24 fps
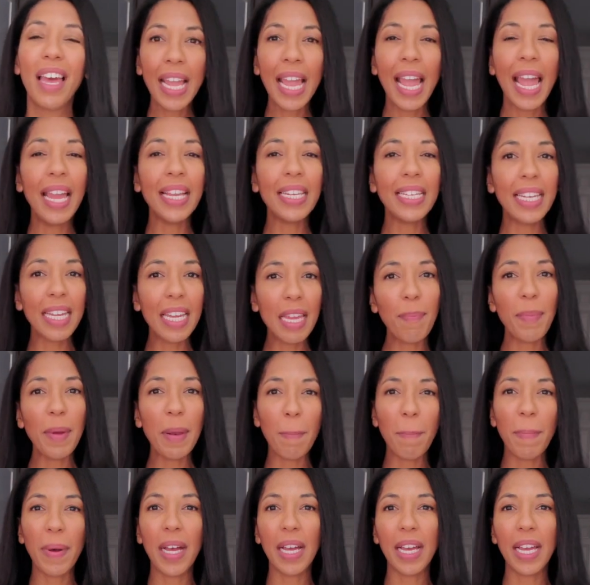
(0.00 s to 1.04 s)
And keep
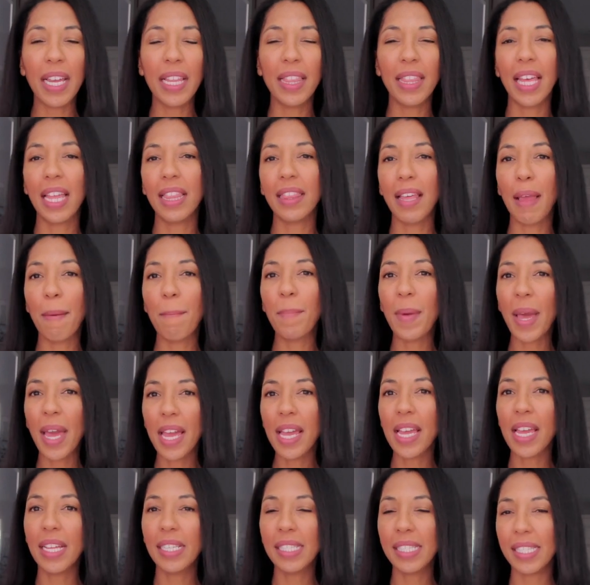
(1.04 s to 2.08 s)
in mind that they
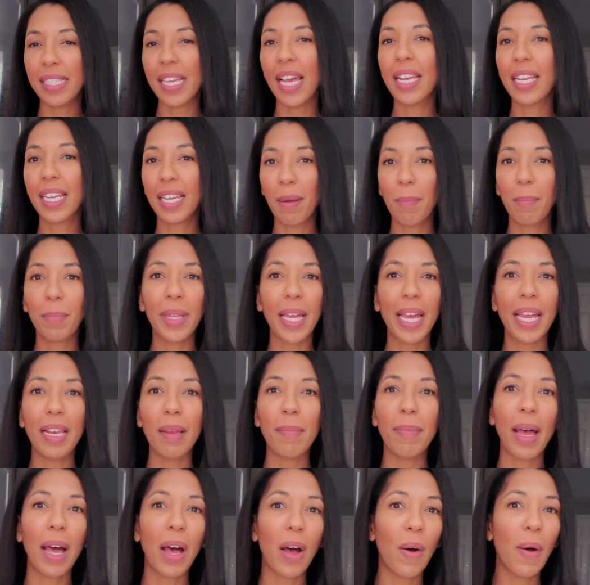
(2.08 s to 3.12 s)
may instead complain
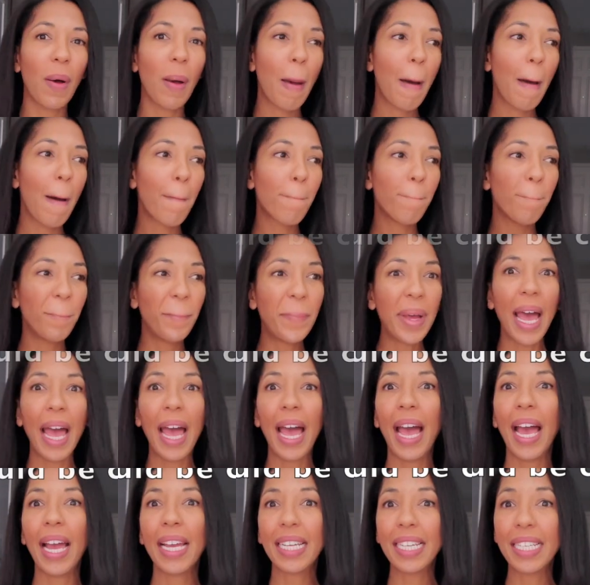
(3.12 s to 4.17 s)
about
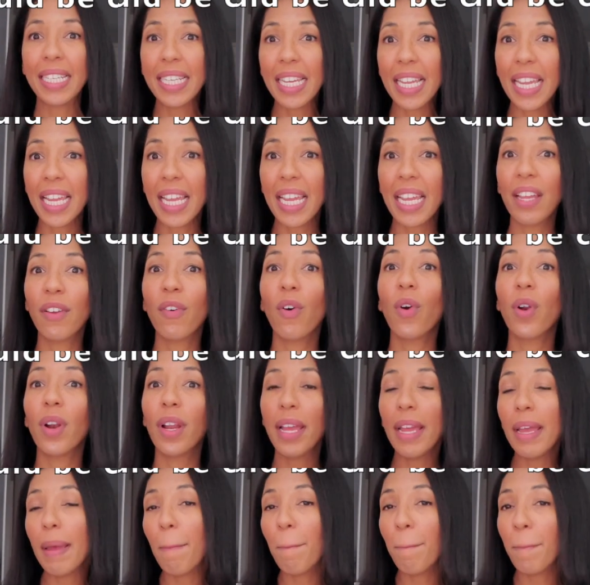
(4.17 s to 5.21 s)
back, knee, or
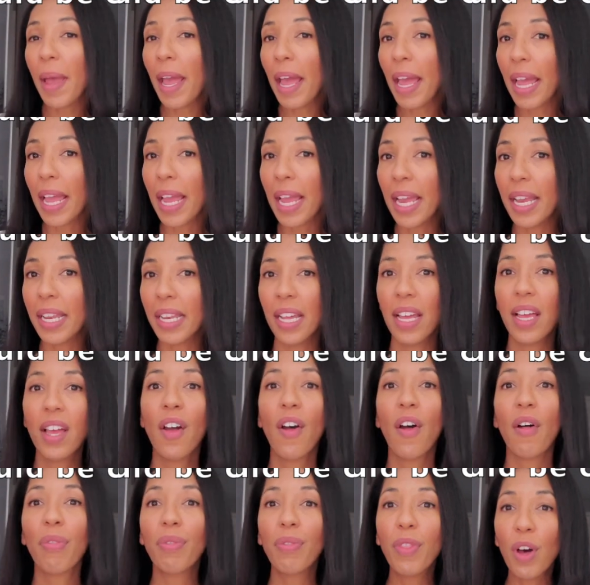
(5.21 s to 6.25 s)
hip pain.
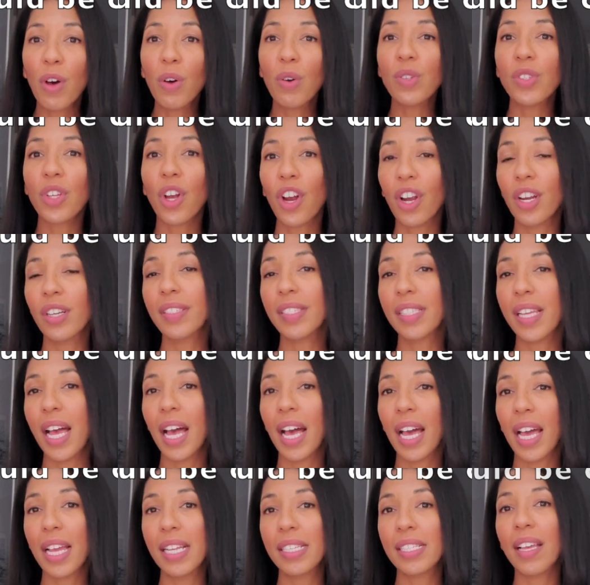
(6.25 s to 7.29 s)
Those are
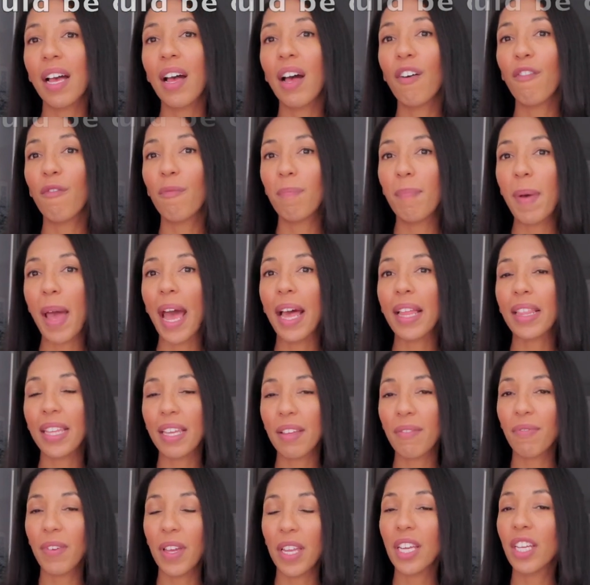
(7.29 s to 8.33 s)
signs of badly
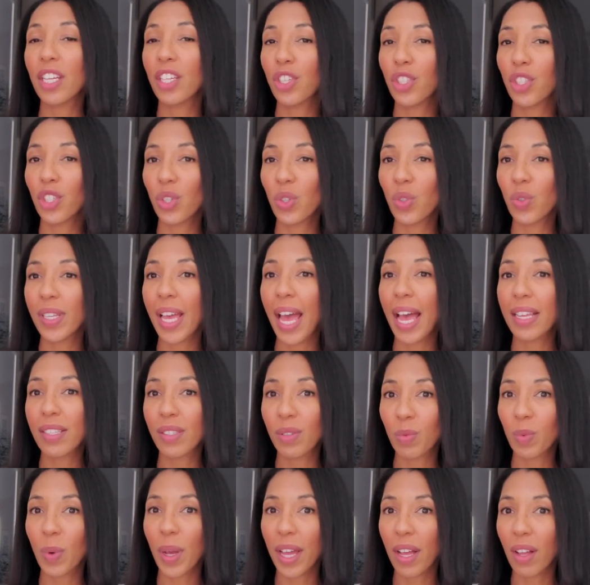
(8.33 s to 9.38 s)
fitting shoes as
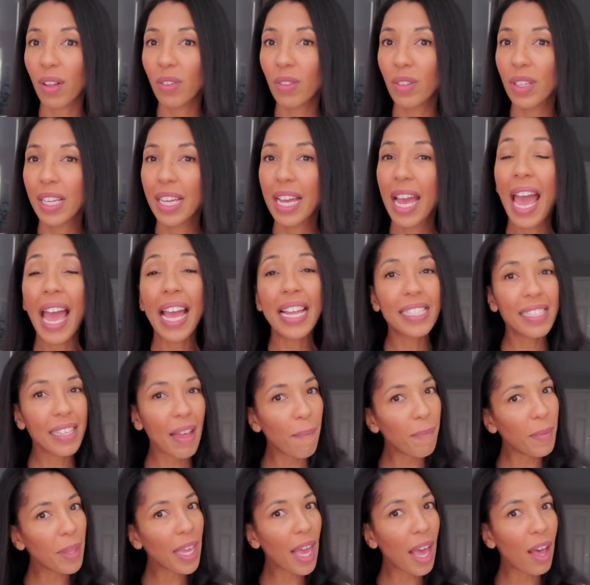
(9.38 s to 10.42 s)
well. And
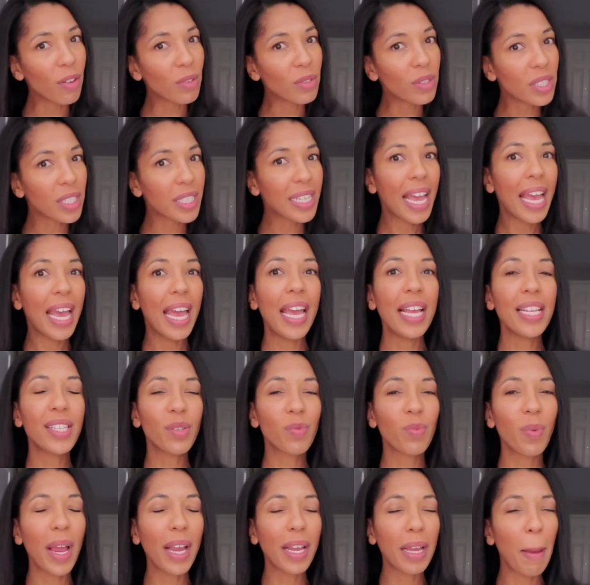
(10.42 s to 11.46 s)
something else. It's
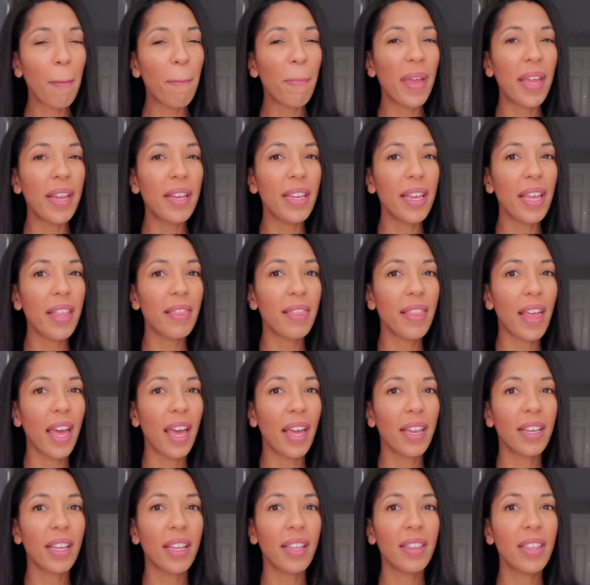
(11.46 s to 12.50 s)
recommended
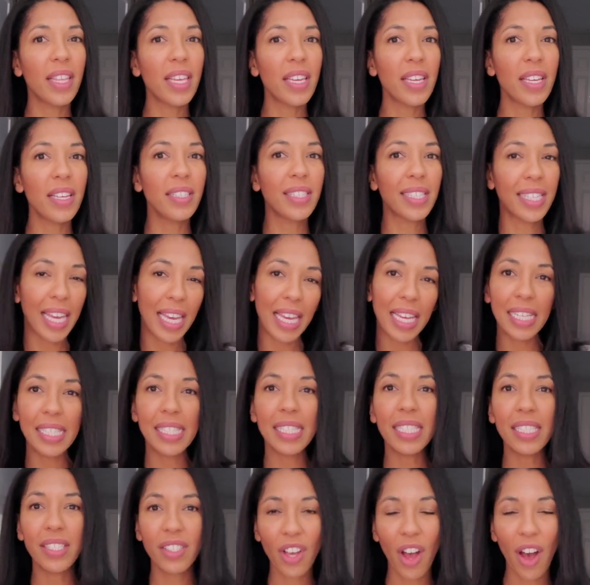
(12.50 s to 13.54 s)
that these kids
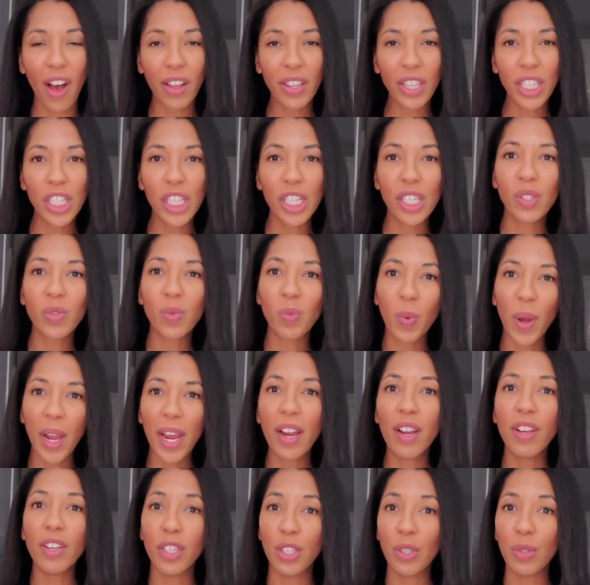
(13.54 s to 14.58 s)
and toddlers
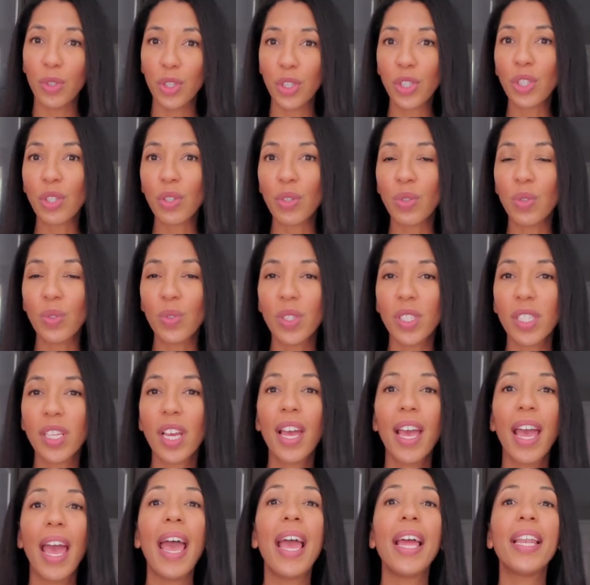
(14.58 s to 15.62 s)
wear new shoes
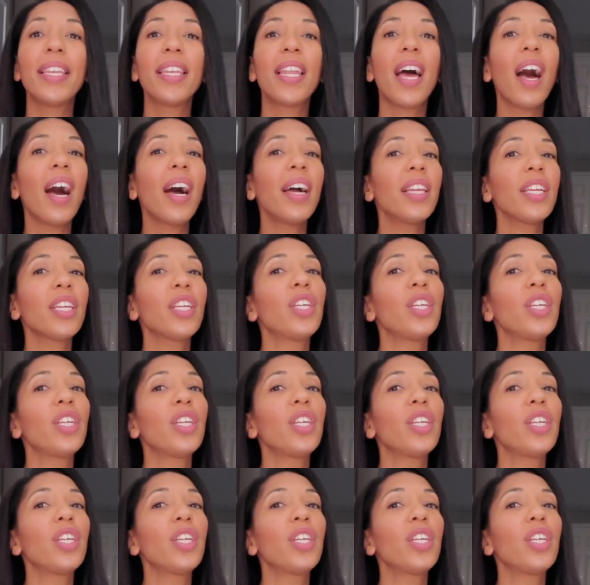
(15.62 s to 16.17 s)
and not